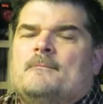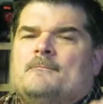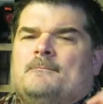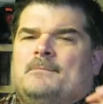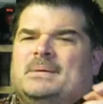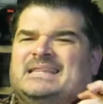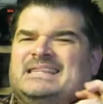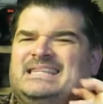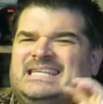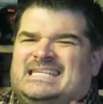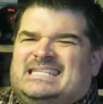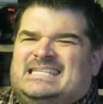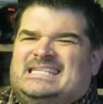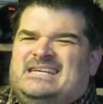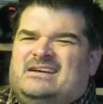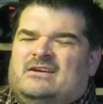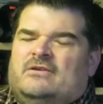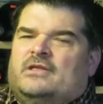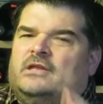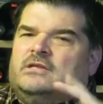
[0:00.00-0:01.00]
but this
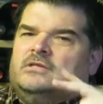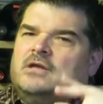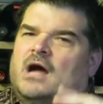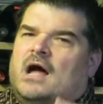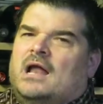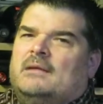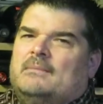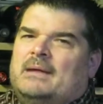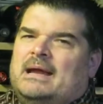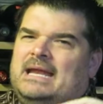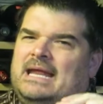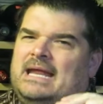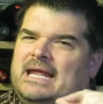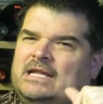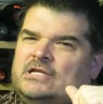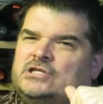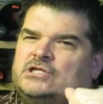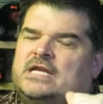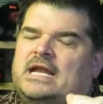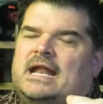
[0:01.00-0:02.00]
year the Dolomite
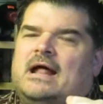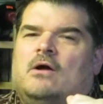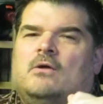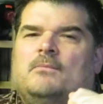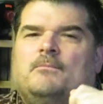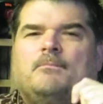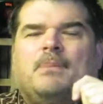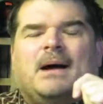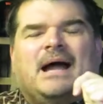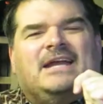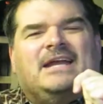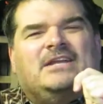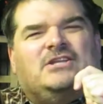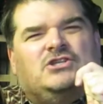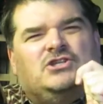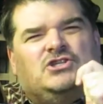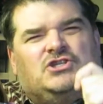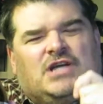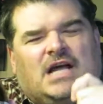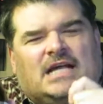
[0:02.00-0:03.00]
inched it out by
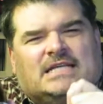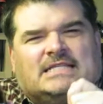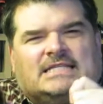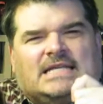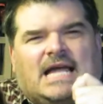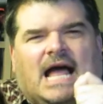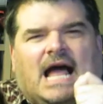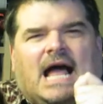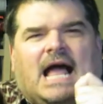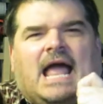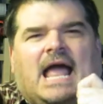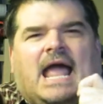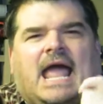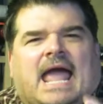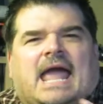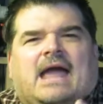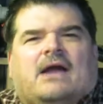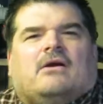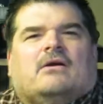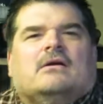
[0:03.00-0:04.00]
just a
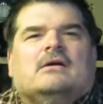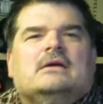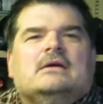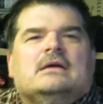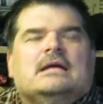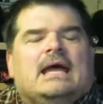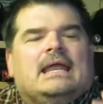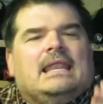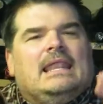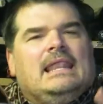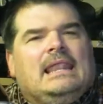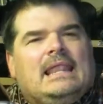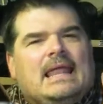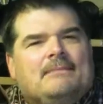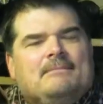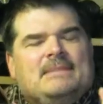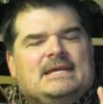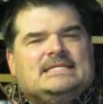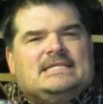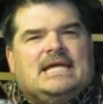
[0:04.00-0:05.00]
hair. And
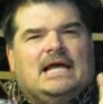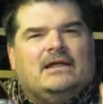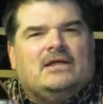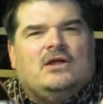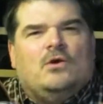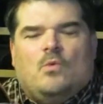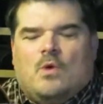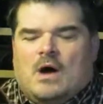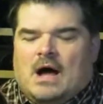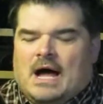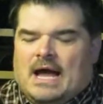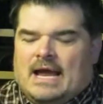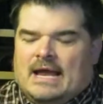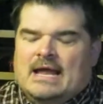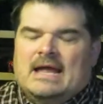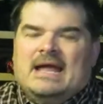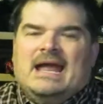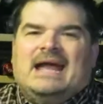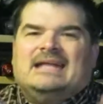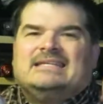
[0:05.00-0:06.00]
let me tell you why.
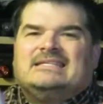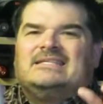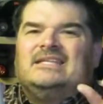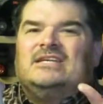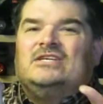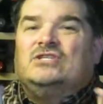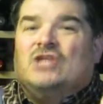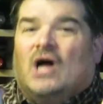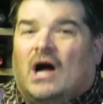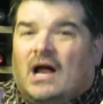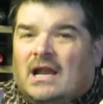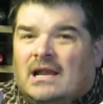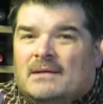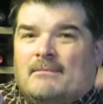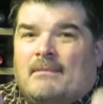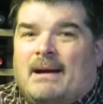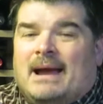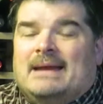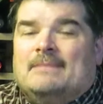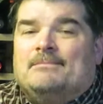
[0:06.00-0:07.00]
It's the
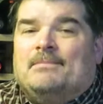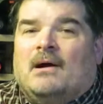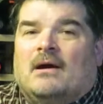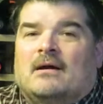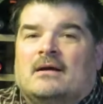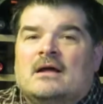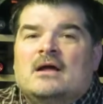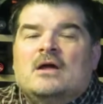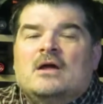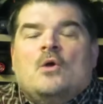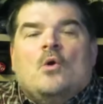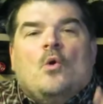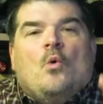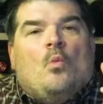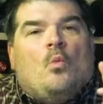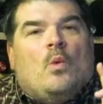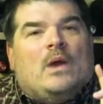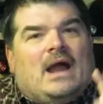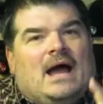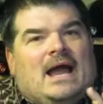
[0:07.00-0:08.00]
Dolomite part.
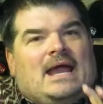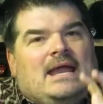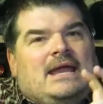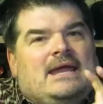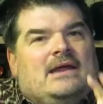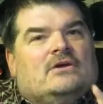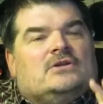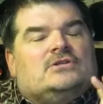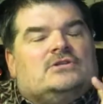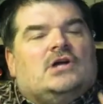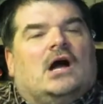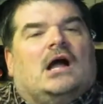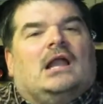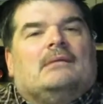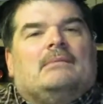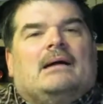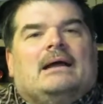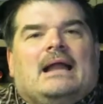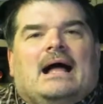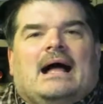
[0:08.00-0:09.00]
When I hear
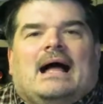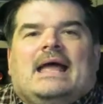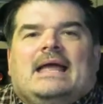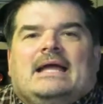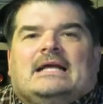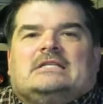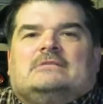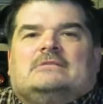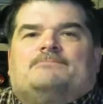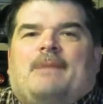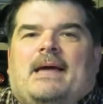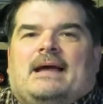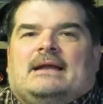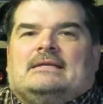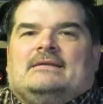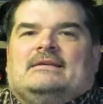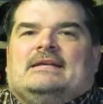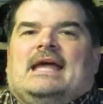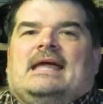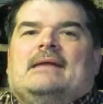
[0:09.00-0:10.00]
Dolomite, I
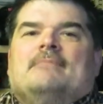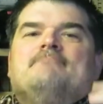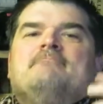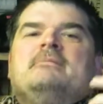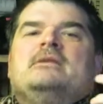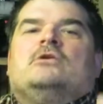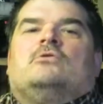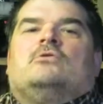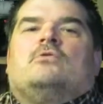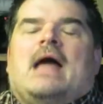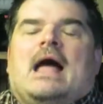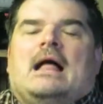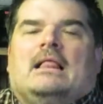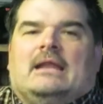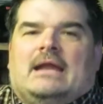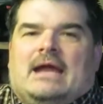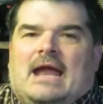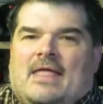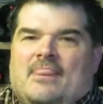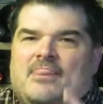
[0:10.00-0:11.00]
expect to get
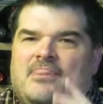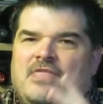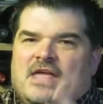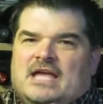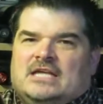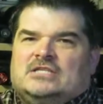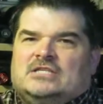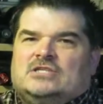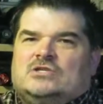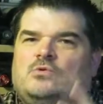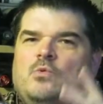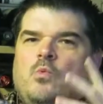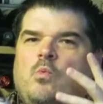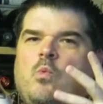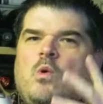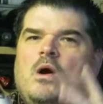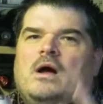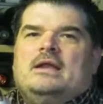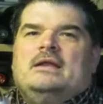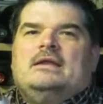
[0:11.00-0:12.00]
minerality. And this
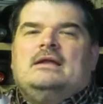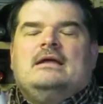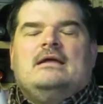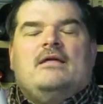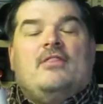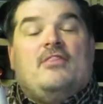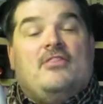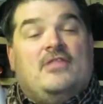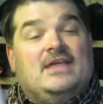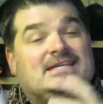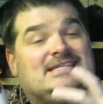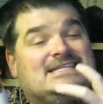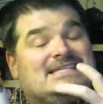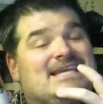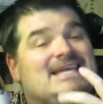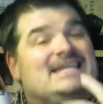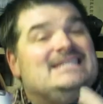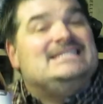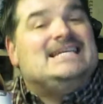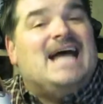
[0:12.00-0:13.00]
one,
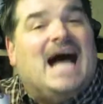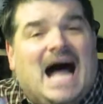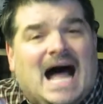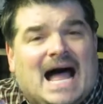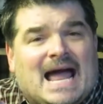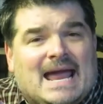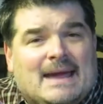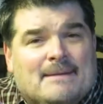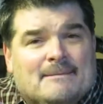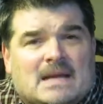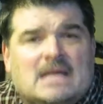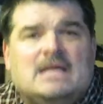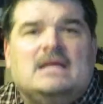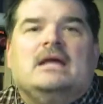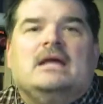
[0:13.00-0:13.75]
this time,